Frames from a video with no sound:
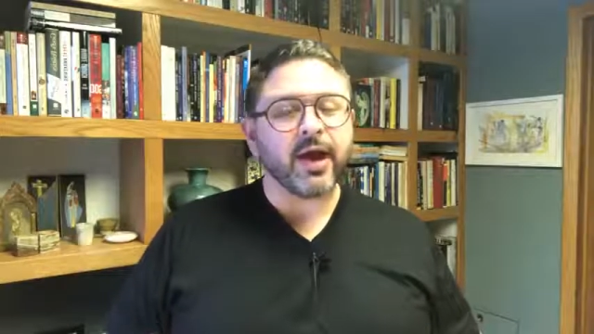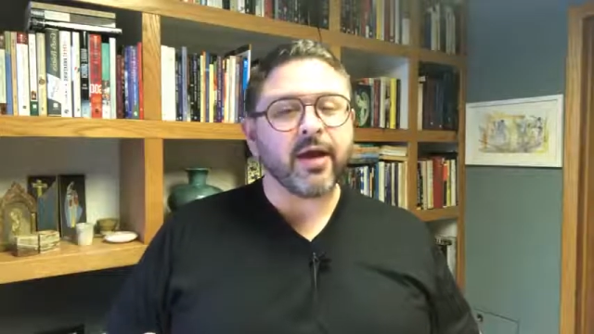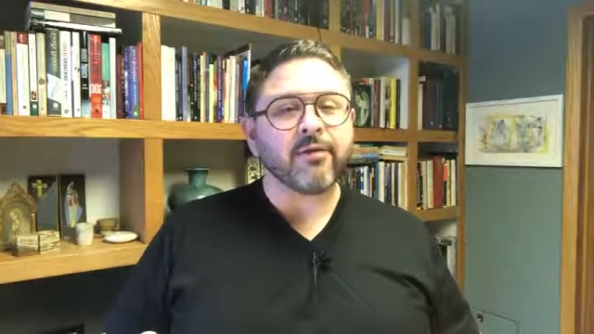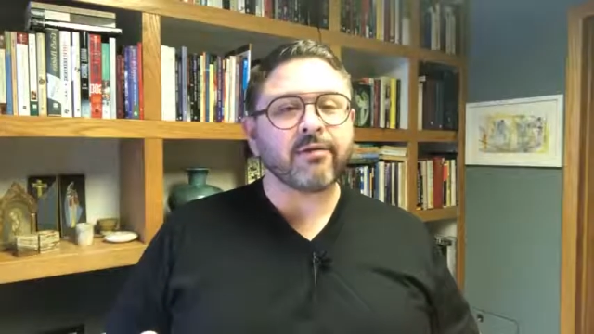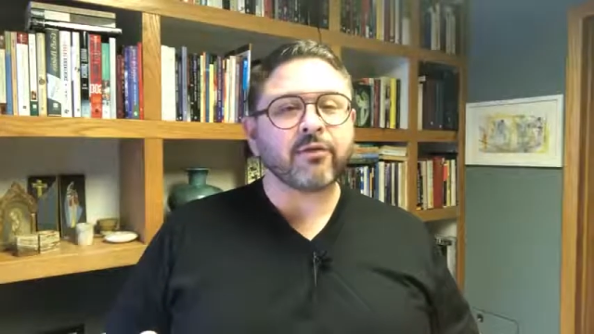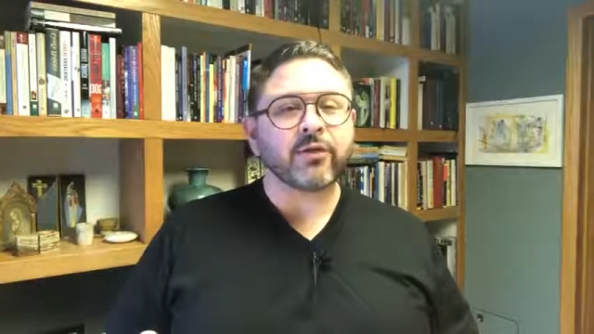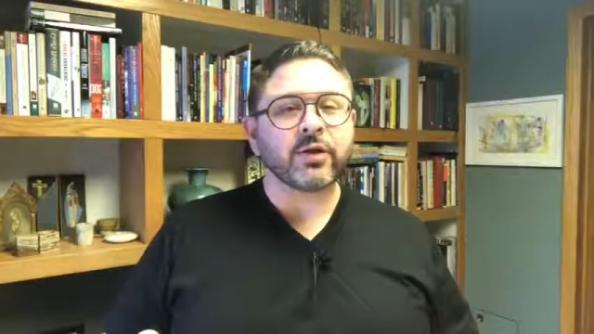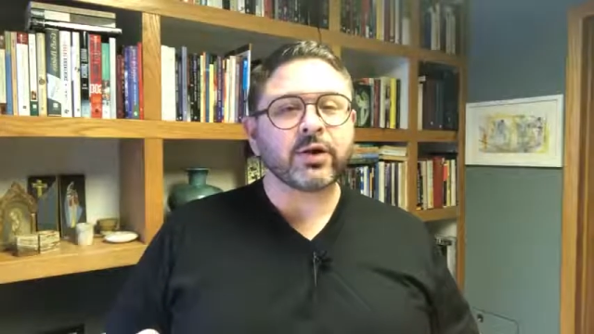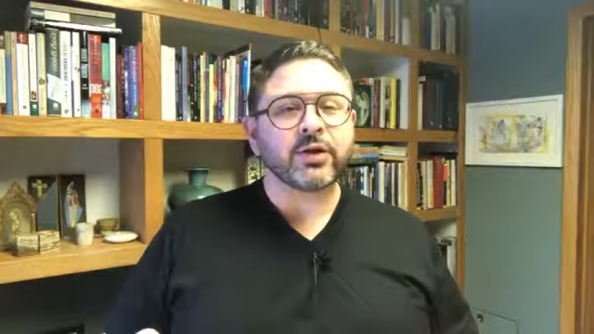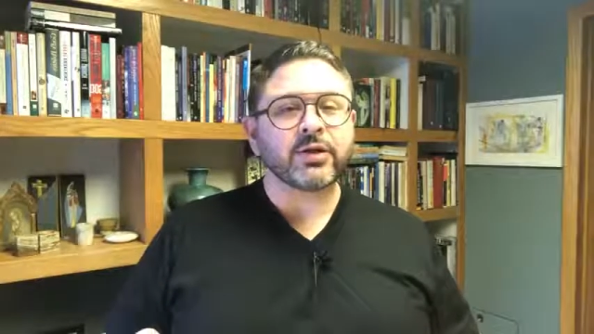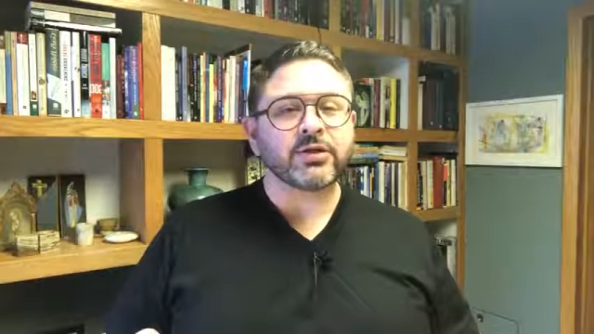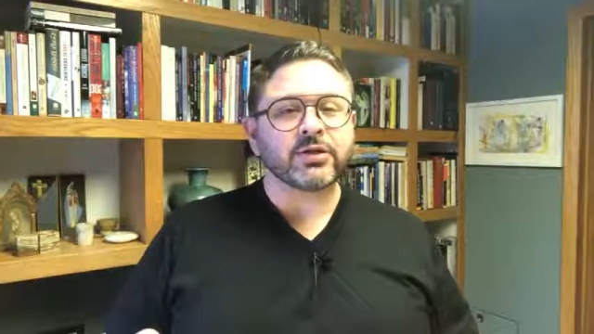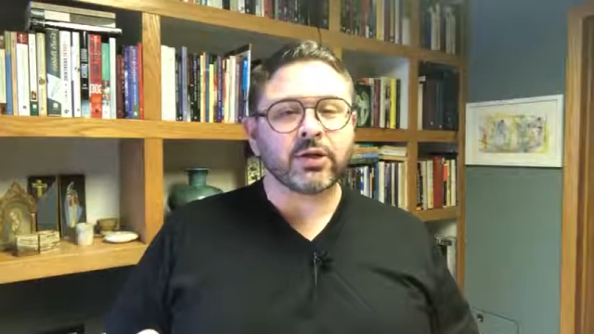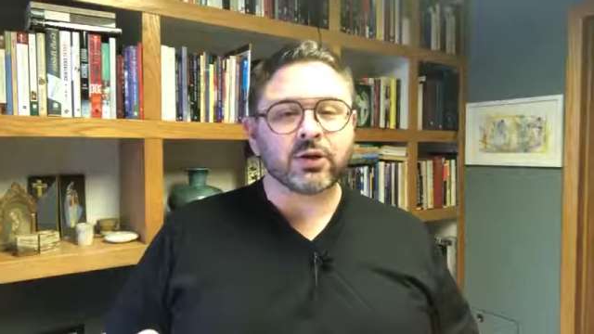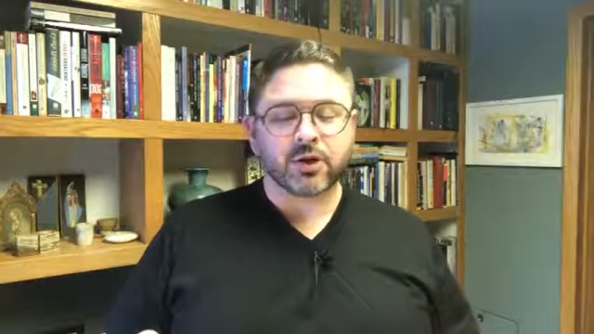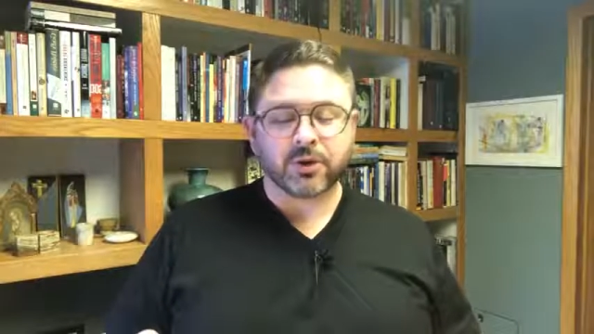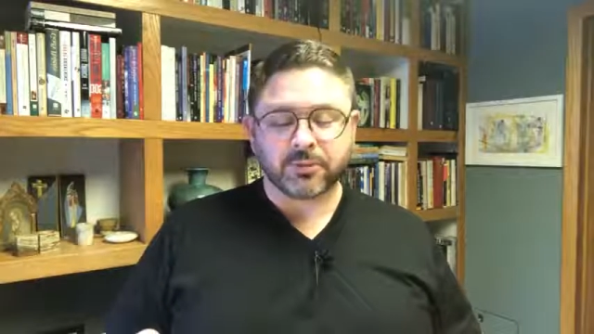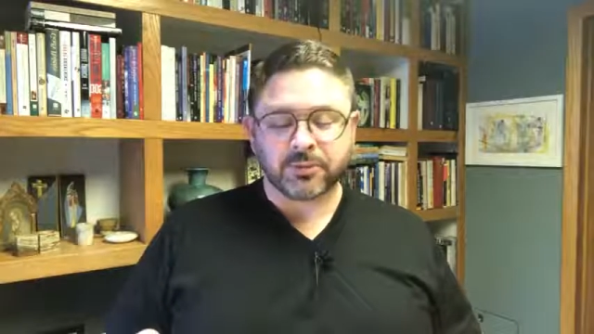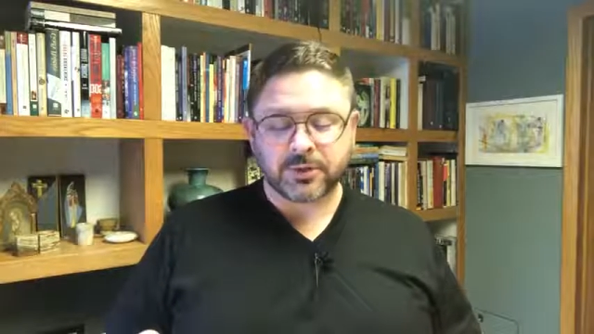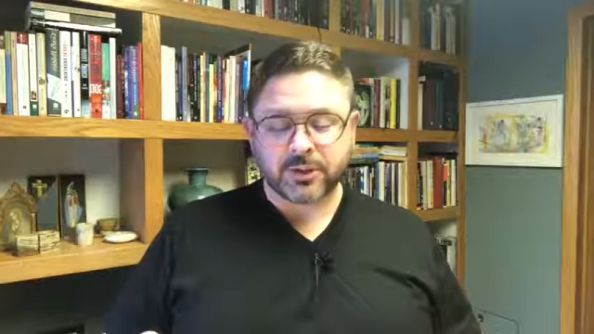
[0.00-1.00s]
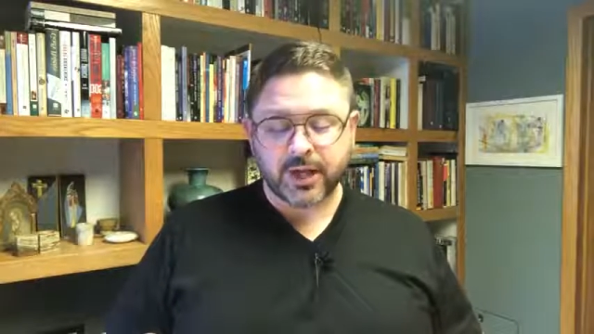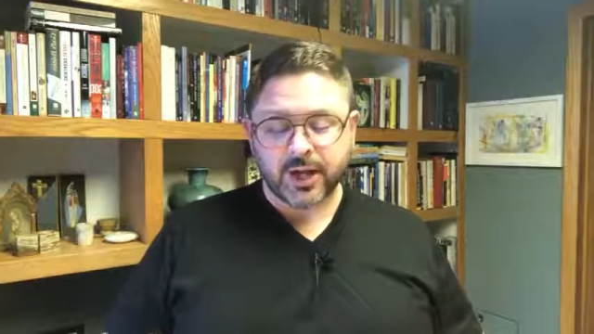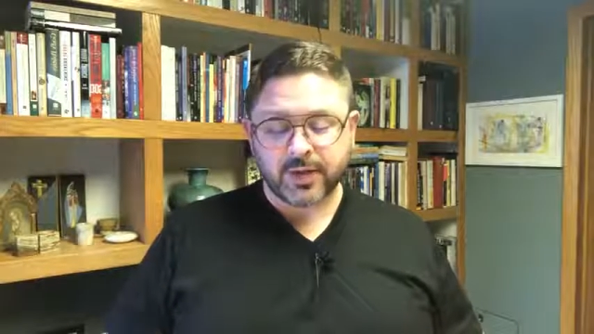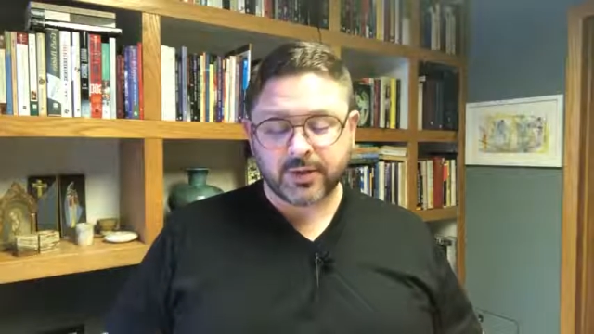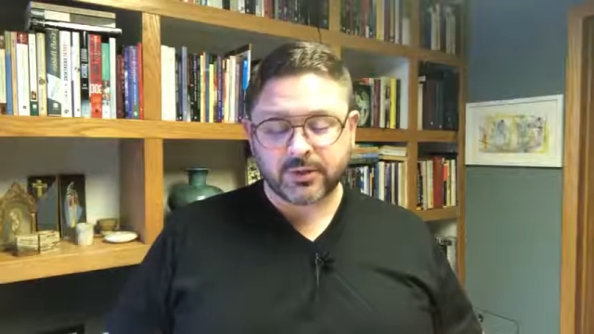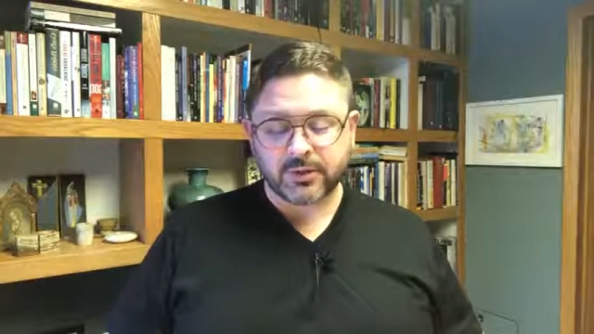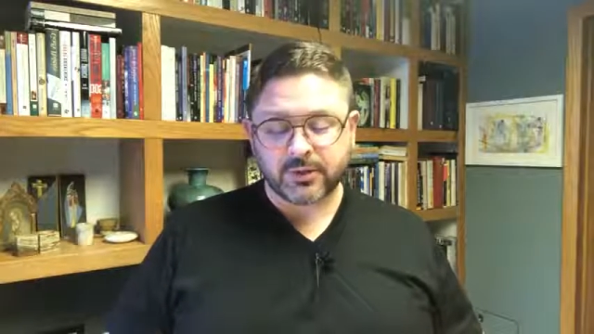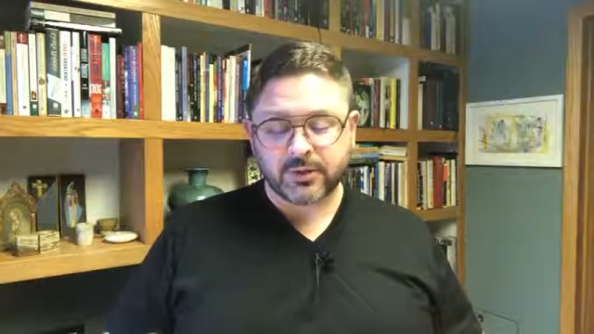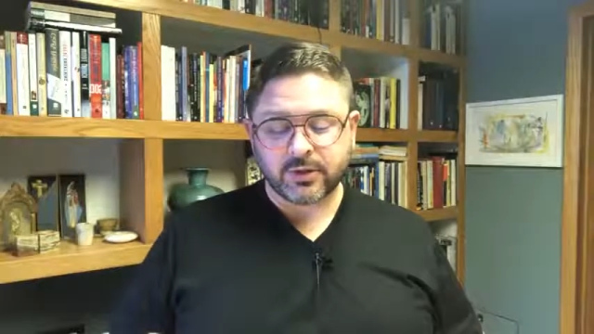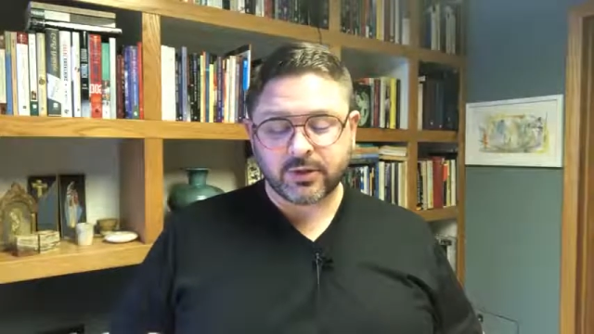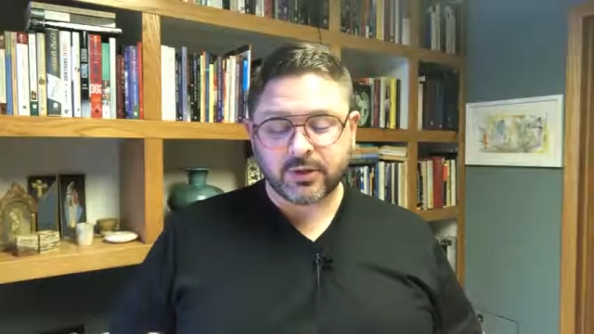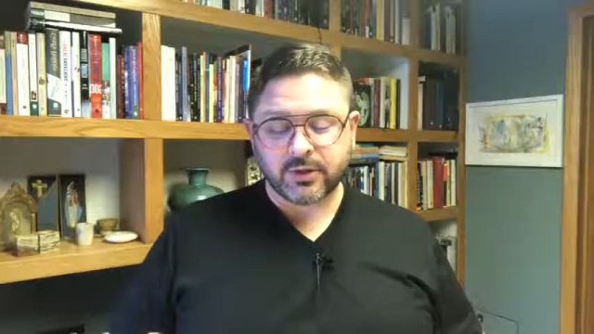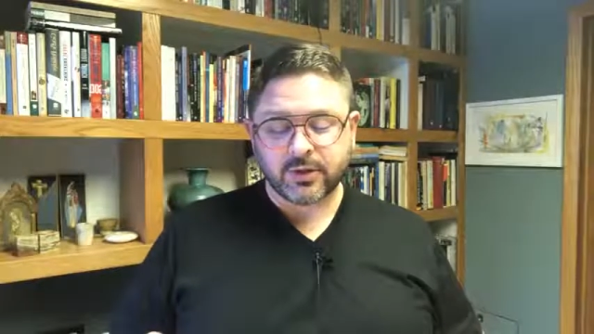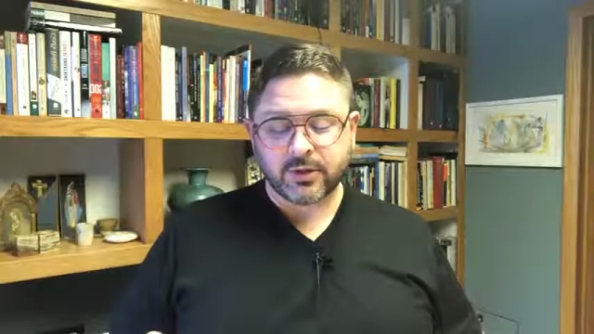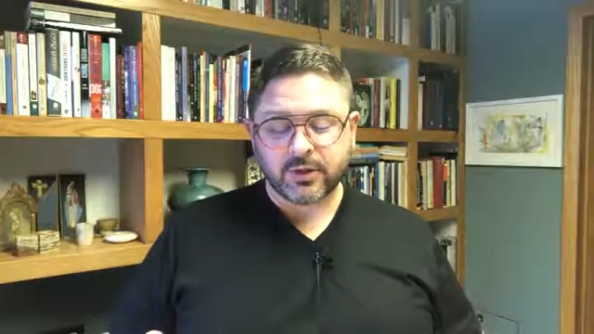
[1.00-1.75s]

every circumstance,